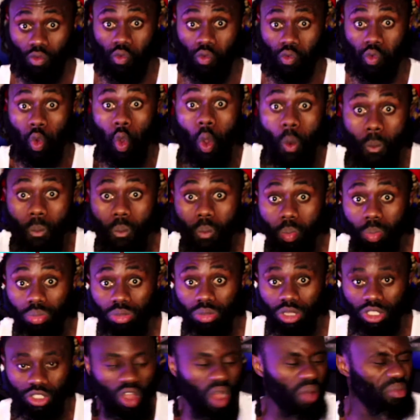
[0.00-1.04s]
Boom.
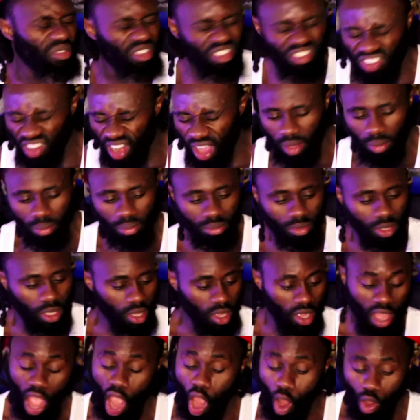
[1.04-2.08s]
Superman.
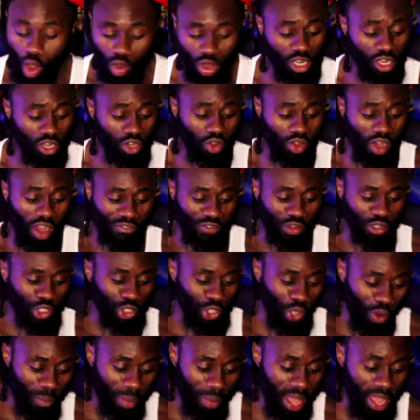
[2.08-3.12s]
I already know that for
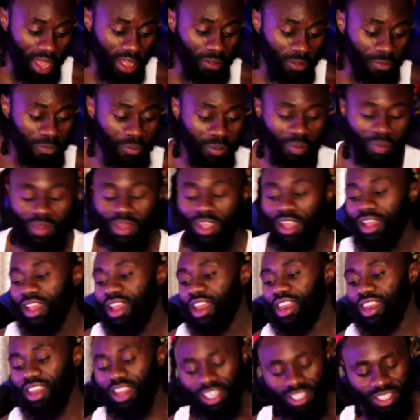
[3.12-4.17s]
sure, man.
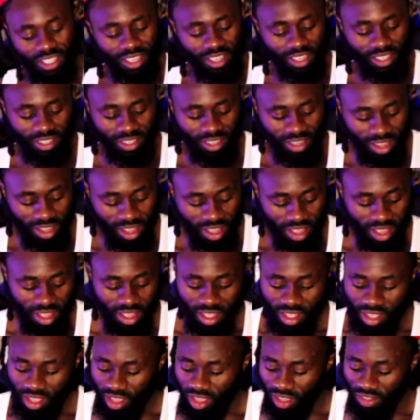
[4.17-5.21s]
Listen.
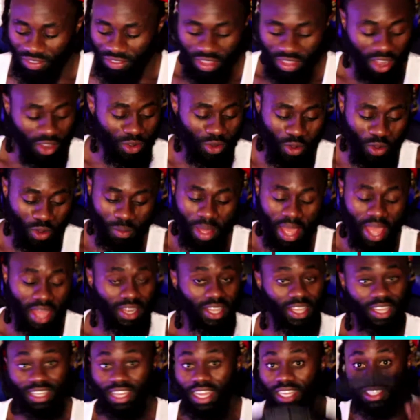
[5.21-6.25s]
Your new man,
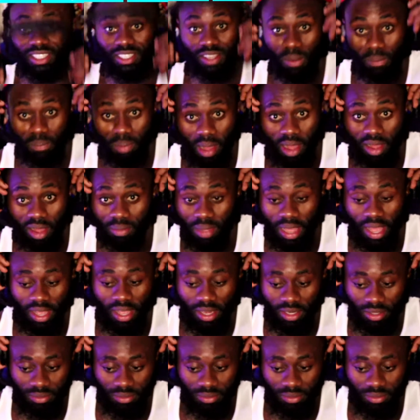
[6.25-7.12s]
you got some photo, man.